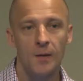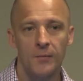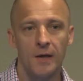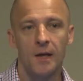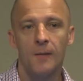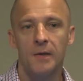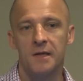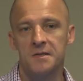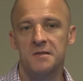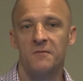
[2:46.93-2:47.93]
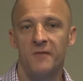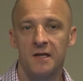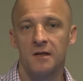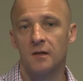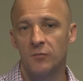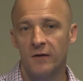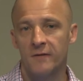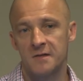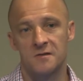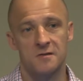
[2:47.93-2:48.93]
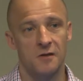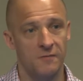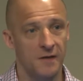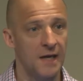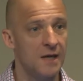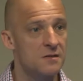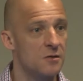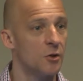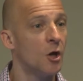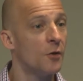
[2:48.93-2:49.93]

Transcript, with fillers: But because it's affecting the blood vessels of the cancer,